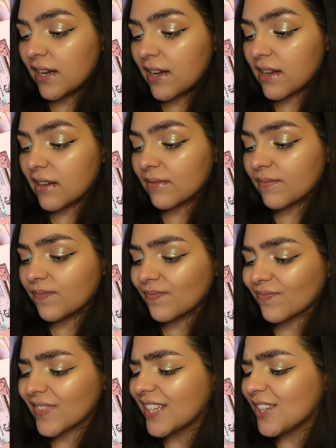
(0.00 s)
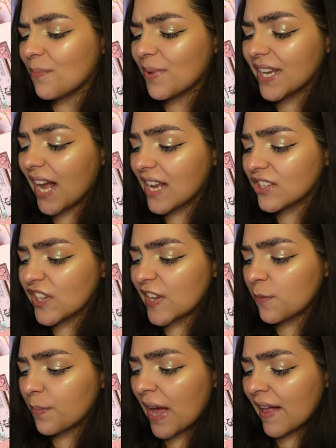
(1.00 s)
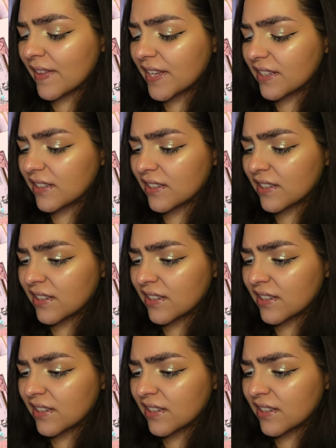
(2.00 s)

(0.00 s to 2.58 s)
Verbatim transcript: um, the big eyeshadow palette,